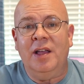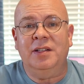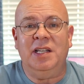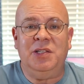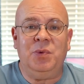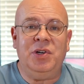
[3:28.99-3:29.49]

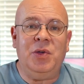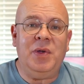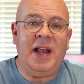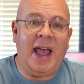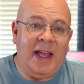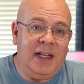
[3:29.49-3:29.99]
Since we're doing
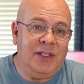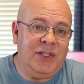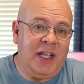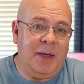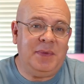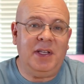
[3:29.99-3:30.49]
80s
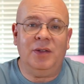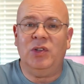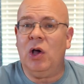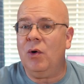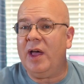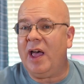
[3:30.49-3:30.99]
shapes that
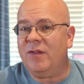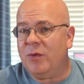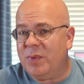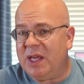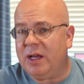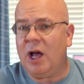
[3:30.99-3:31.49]
don't have a
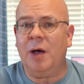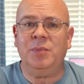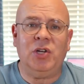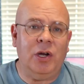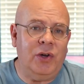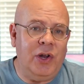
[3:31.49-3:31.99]
big
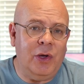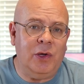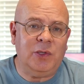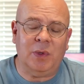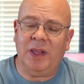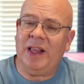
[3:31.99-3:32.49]
upturned
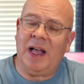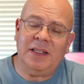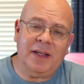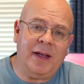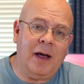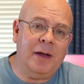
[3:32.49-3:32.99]
nose with
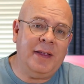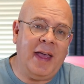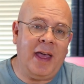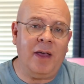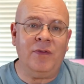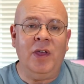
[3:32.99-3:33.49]
lots of
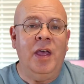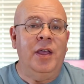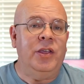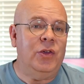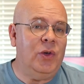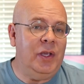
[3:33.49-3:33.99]
concave,
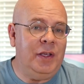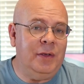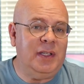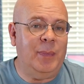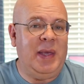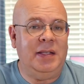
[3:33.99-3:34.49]
you could
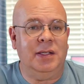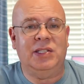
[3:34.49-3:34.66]
use a piece of